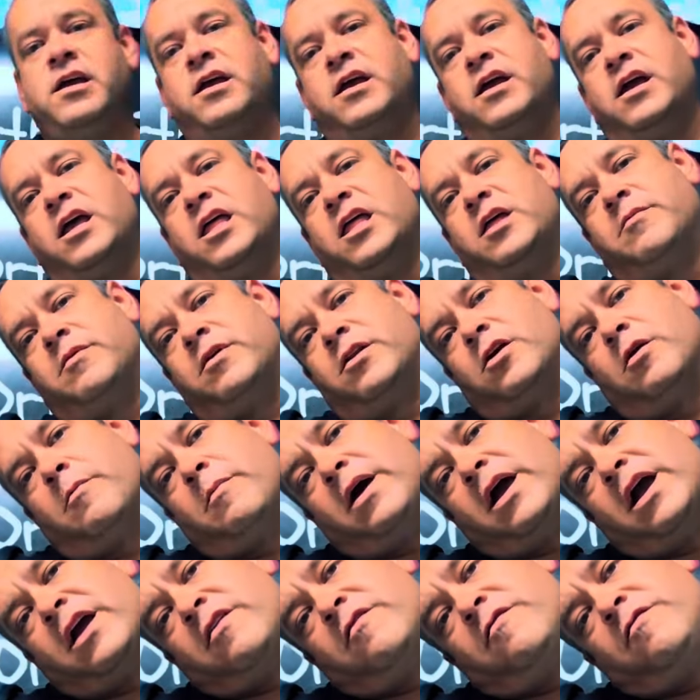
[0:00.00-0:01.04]
And I'm going to go
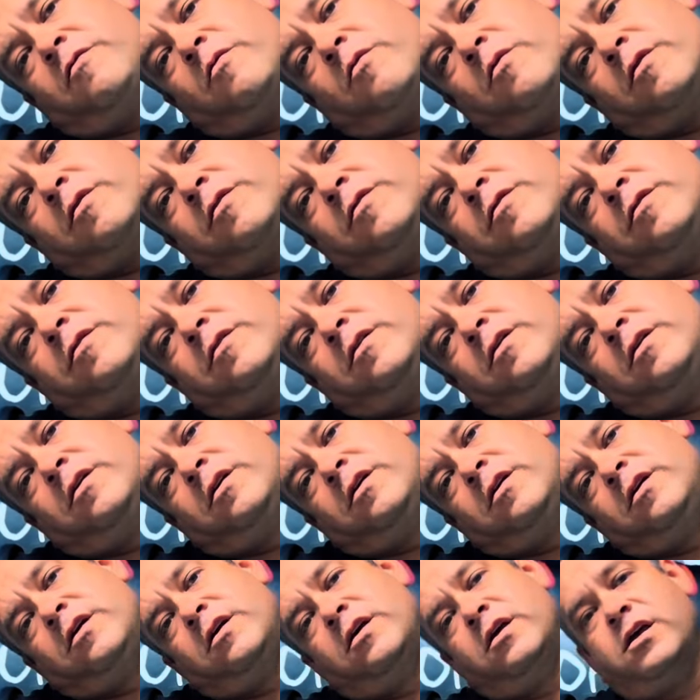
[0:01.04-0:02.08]
back and forth.
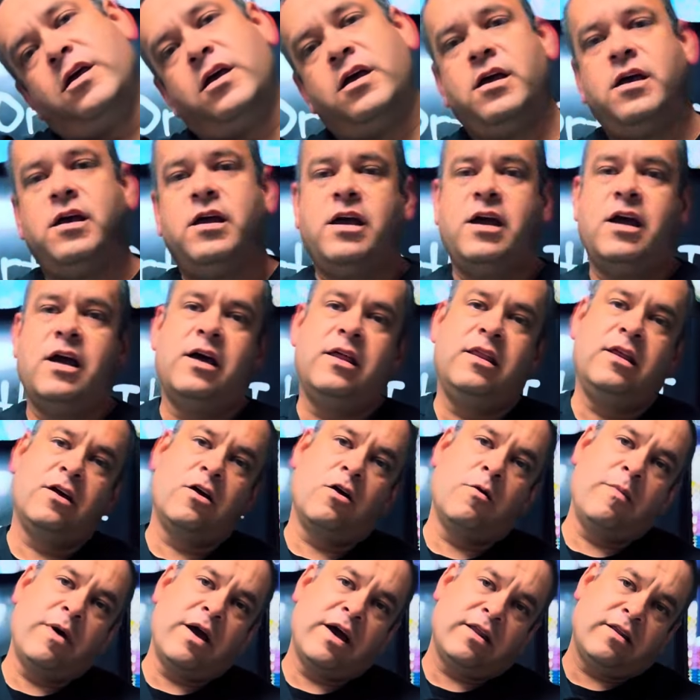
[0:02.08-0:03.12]
And then
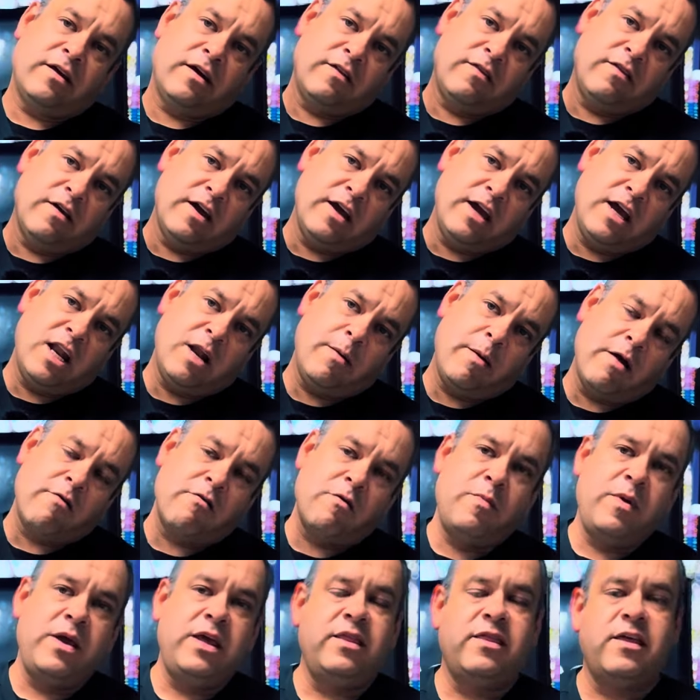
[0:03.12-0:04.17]
go back like that. And I might
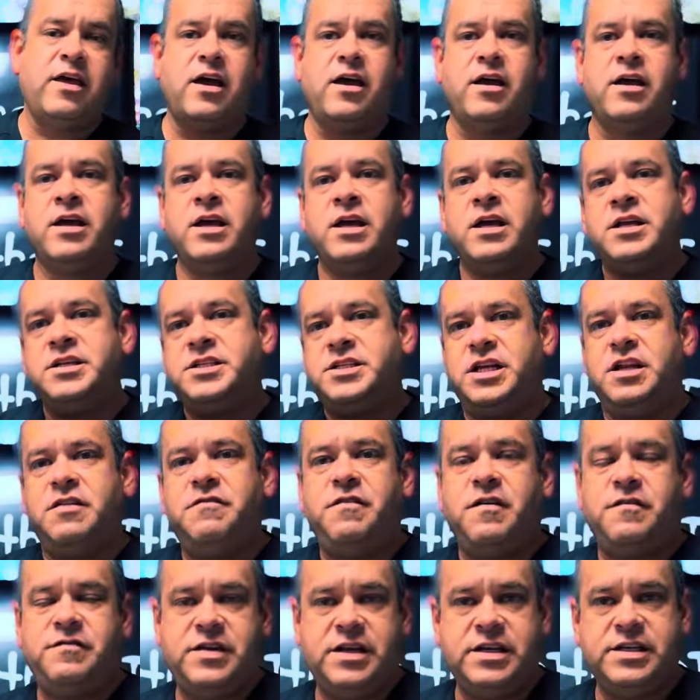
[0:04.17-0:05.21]
repeat that 10 to
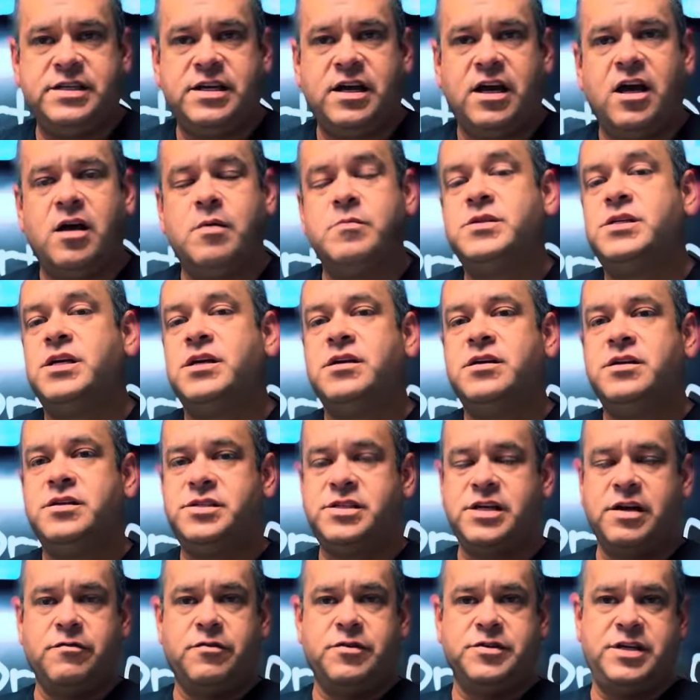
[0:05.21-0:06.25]
15 times,
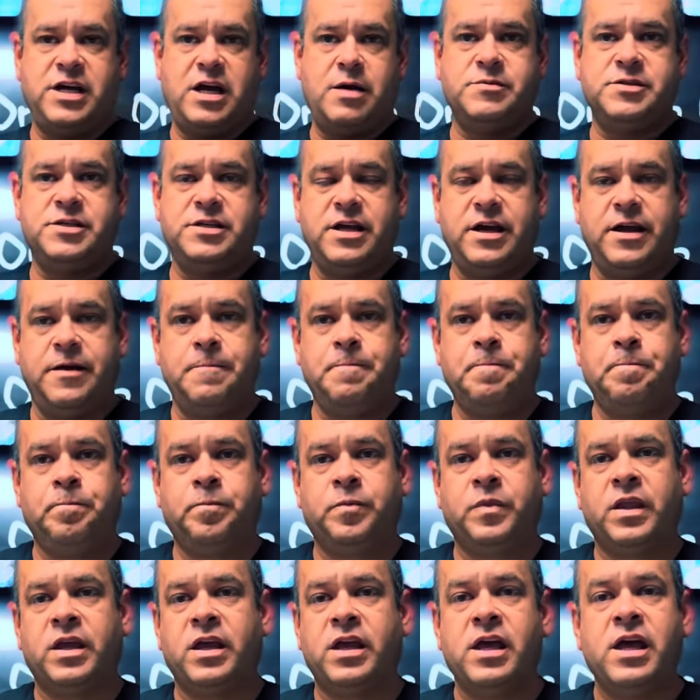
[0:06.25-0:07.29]
several times a day.
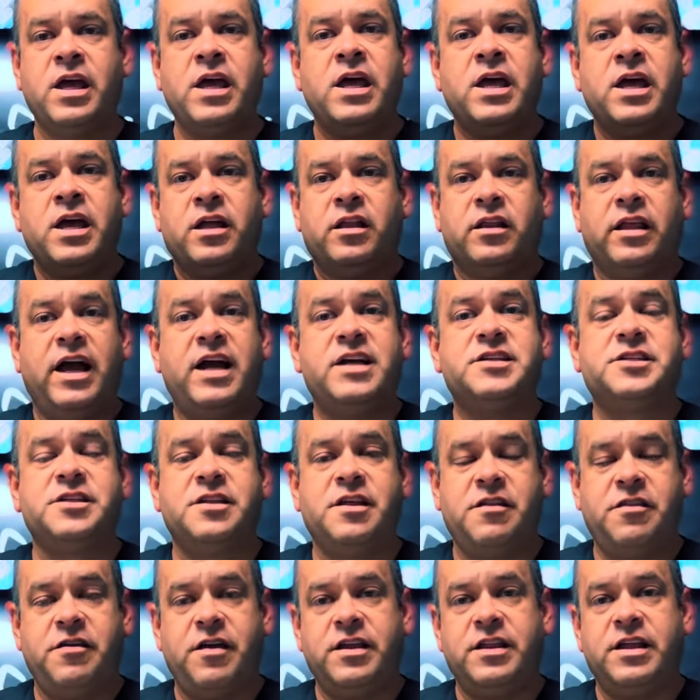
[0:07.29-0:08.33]
Lastly, the
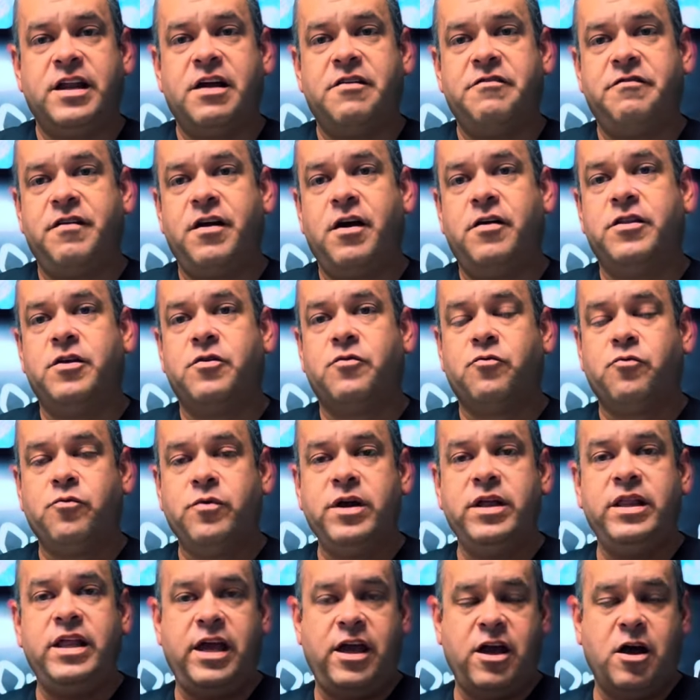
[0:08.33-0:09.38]
thing that I found that
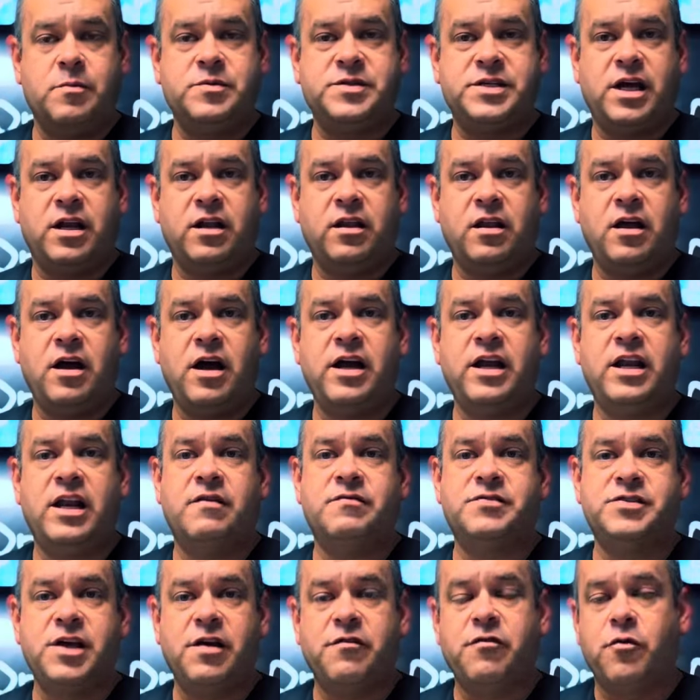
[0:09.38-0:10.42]
really helps out a lot, and I've
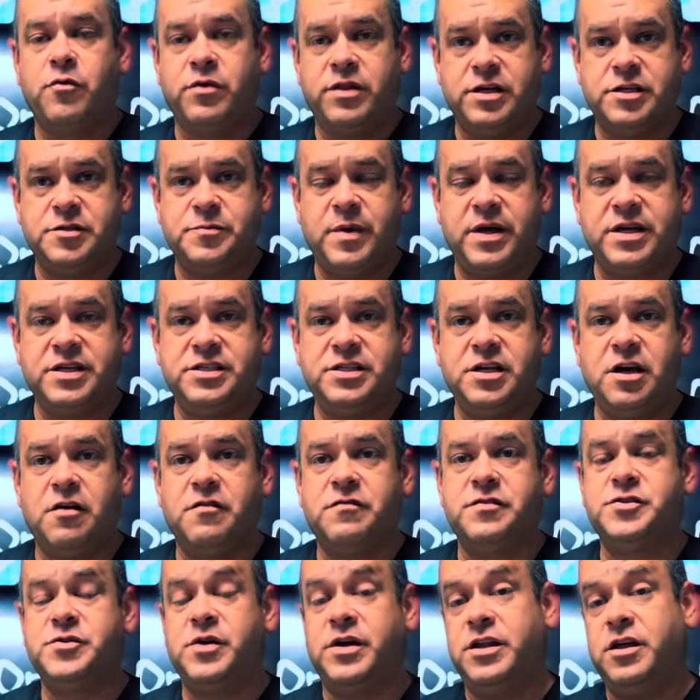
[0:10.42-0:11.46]
suffered with this myself,
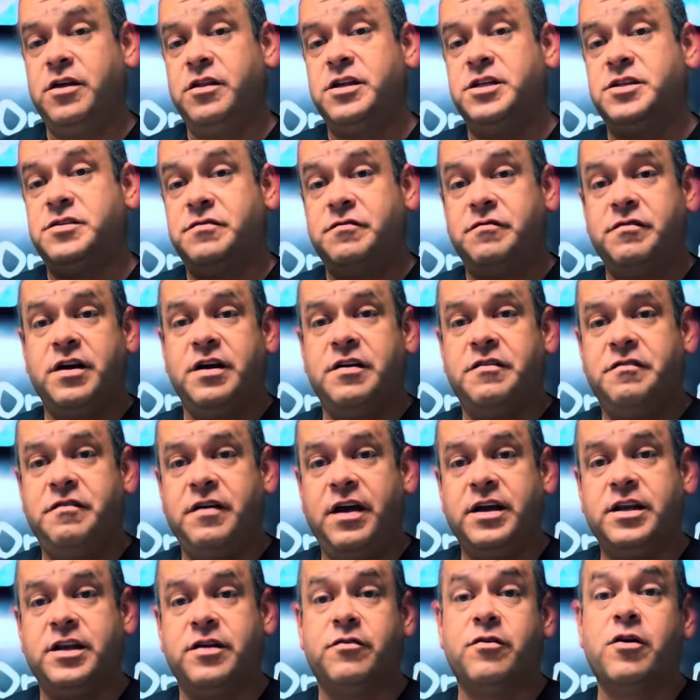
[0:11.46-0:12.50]
so I know that it's very
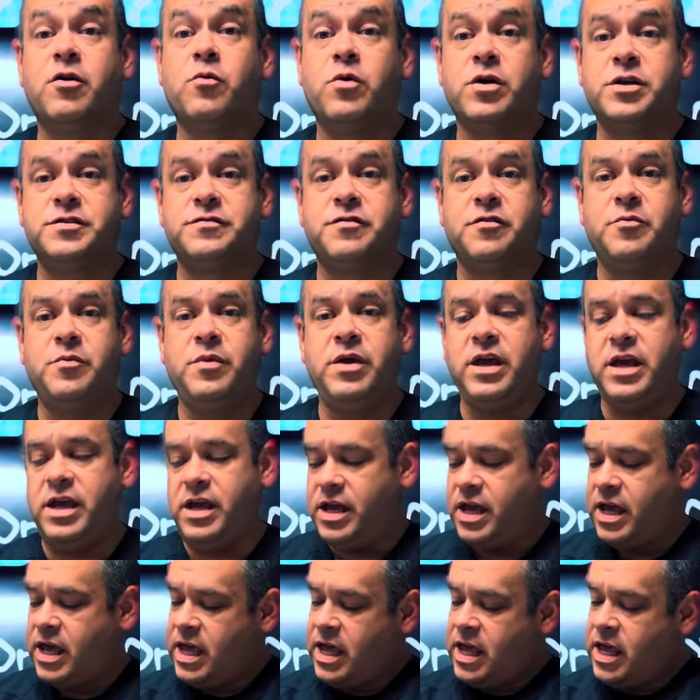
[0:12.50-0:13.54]
effective, or it was for me,
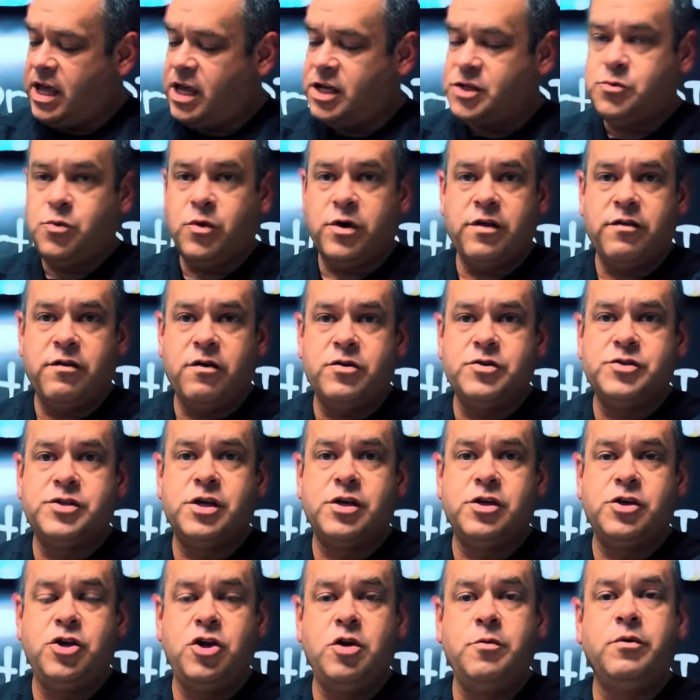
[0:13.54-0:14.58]
is one of those
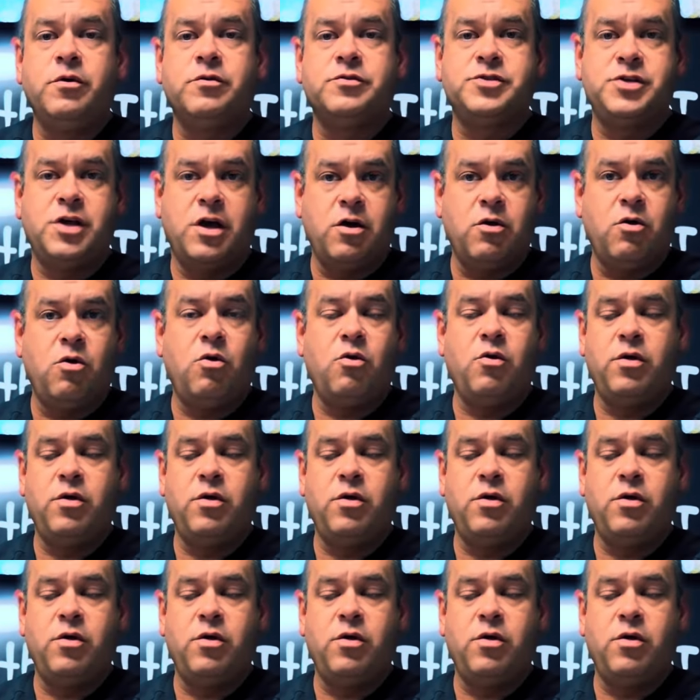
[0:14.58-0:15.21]
cubital tunnel